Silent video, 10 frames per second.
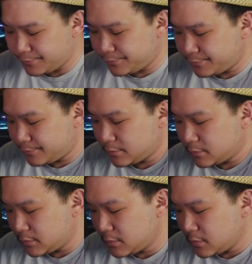
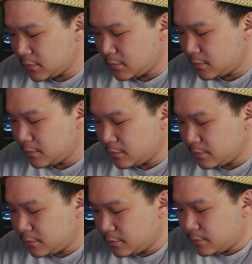Nothing is said.